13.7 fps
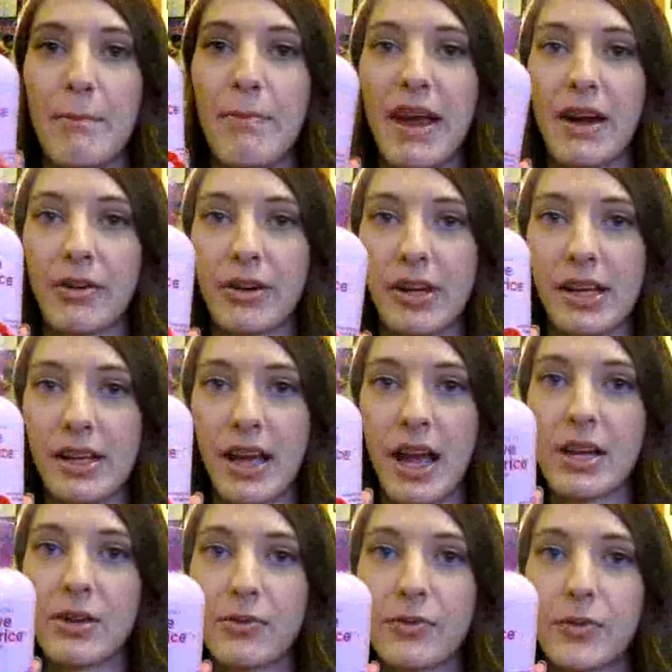berry
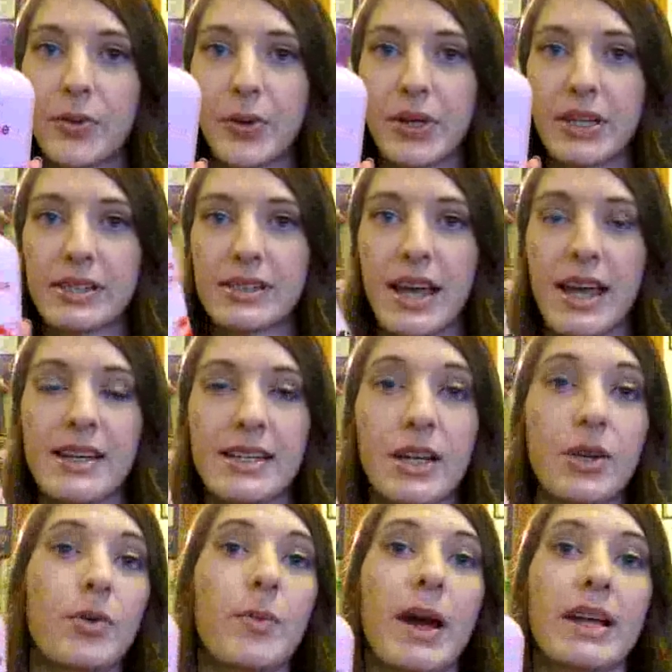kind of fruity scent.
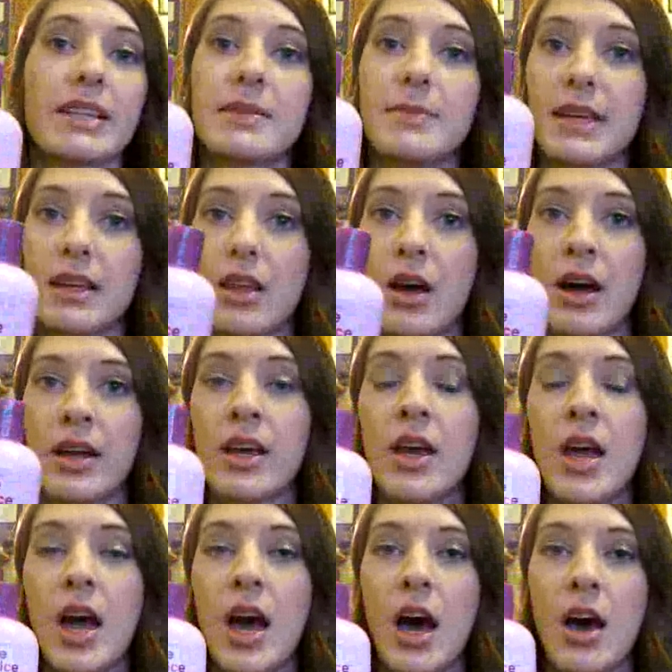It reminds me a lot
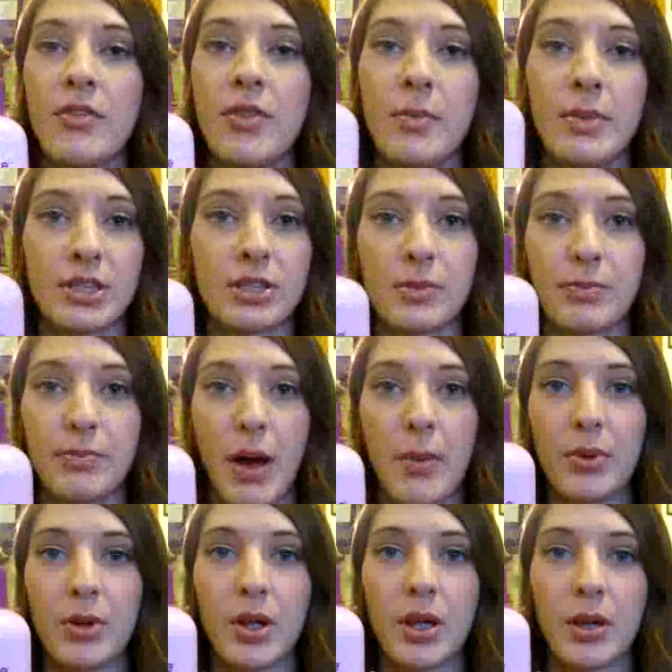of the Mr.
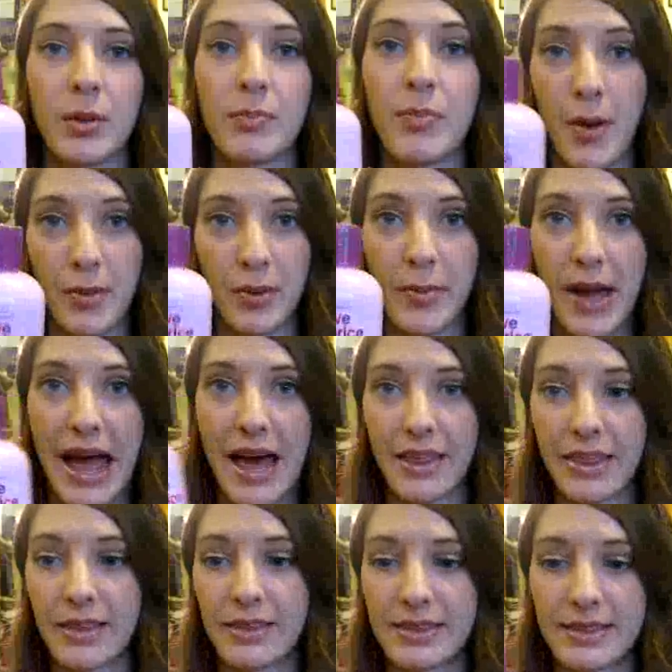Bubble Bath
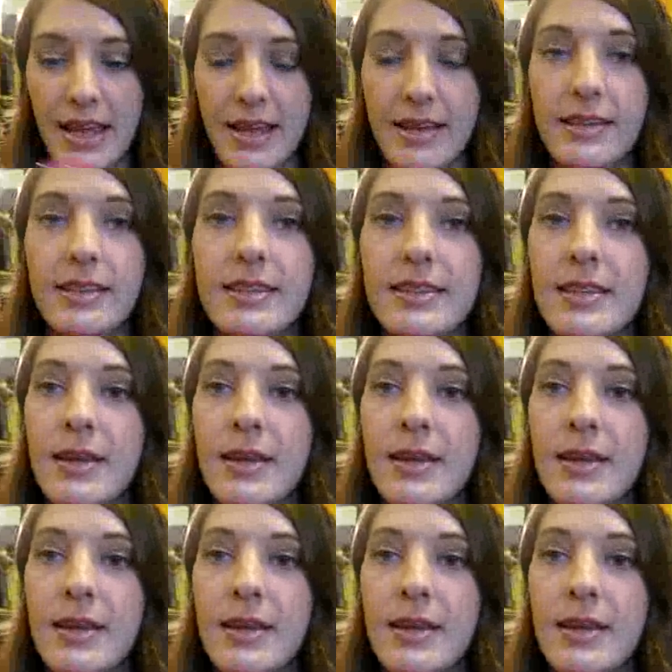scents.